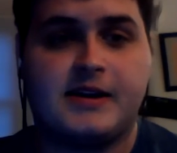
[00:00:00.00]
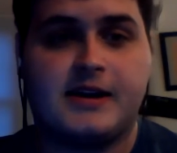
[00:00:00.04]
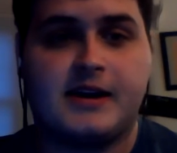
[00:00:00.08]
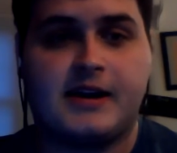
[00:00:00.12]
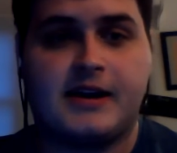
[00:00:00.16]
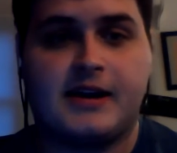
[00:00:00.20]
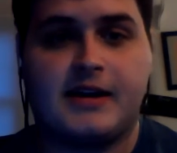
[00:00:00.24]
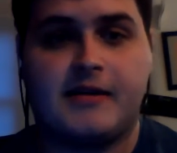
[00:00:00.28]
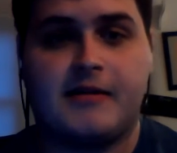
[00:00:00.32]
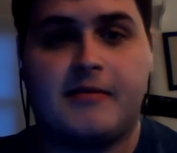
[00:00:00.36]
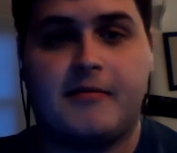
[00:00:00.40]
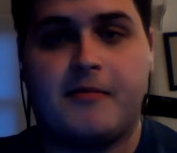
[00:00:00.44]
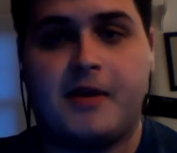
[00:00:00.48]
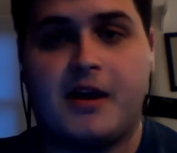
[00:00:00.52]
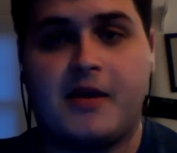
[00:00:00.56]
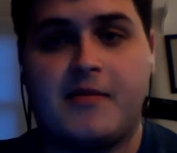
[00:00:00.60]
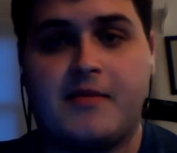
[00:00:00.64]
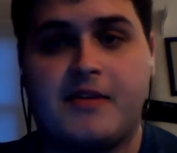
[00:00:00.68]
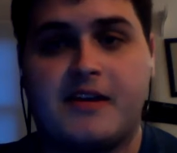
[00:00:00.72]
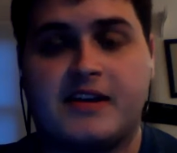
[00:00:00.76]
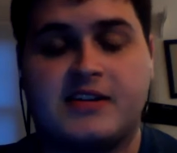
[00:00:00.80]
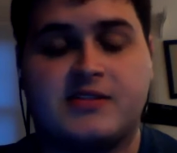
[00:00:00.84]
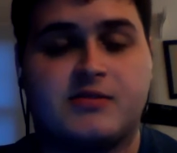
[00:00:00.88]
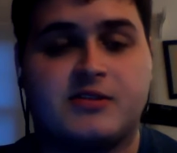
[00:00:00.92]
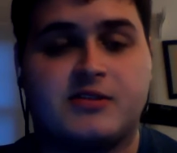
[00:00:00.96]
And maybe
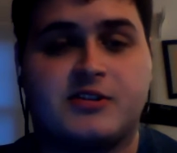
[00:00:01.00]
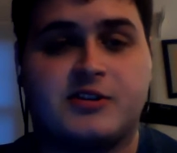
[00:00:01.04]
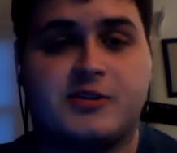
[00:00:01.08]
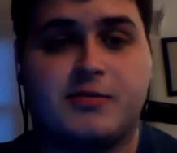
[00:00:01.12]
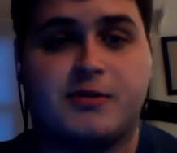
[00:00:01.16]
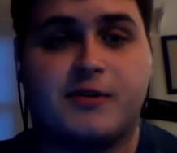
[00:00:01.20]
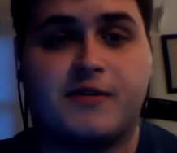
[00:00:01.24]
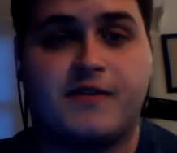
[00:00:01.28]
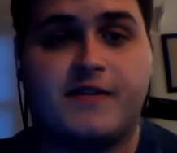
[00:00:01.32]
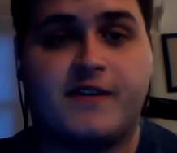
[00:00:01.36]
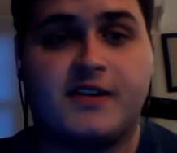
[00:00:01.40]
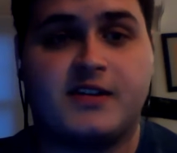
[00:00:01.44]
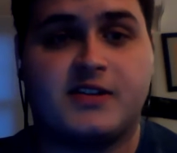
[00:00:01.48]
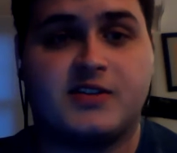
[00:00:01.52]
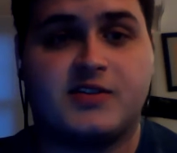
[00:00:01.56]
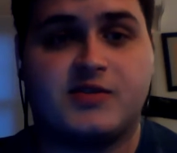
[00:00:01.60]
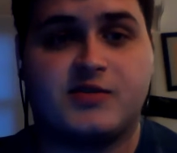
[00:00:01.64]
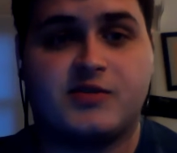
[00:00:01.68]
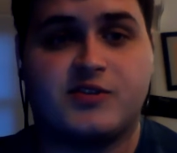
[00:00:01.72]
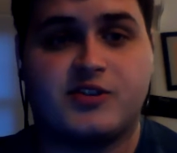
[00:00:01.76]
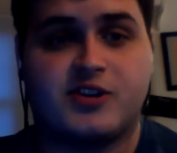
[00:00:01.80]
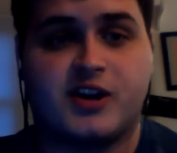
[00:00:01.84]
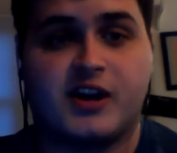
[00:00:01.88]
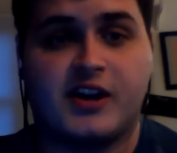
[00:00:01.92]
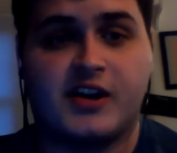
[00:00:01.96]
that's what your professors
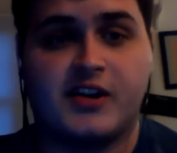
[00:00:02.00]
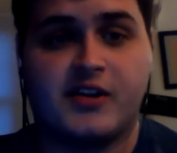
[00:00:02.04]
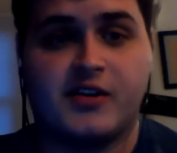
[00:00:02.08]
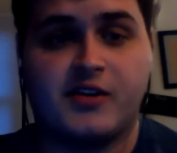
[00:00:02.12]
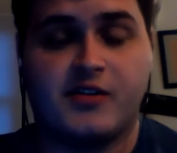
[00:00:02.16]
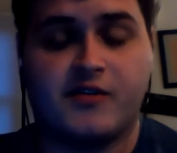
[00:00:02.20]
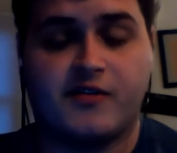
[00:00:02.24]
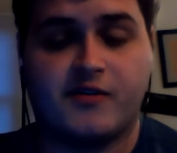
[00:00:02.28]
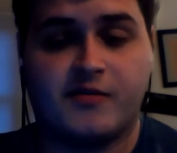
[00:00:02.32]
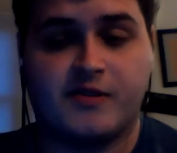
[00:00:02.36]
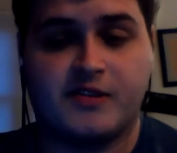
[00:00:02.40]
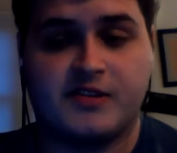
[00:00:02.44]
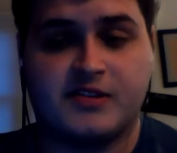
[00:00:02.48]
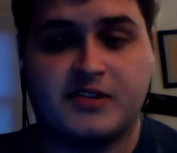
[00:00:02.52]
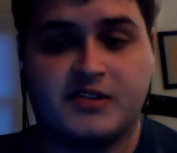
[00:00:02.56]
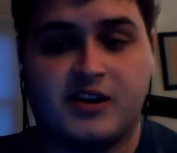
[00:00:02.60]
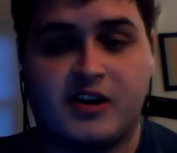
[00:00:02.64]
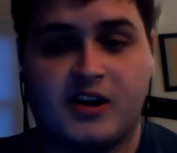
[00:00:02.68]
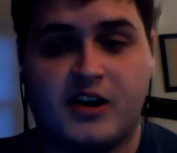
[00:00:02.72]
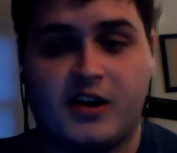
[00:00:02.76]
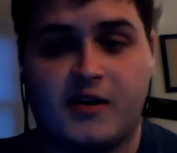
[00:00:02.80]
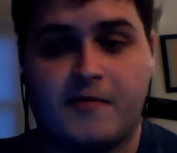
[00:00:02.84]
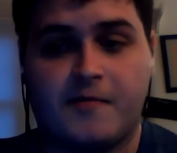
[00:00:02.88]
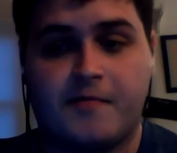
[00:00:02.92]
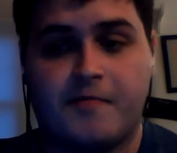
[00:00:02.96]
were trying to do from the
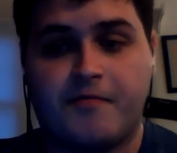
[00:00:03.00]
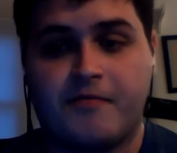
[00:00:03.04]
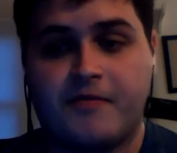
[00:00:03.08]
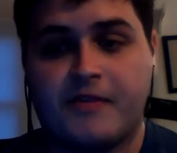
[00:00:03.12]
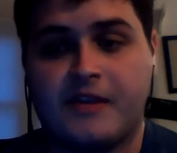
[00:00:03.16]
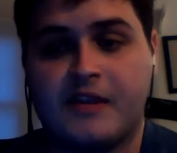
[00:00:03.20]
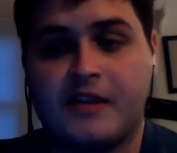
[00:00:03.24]
start.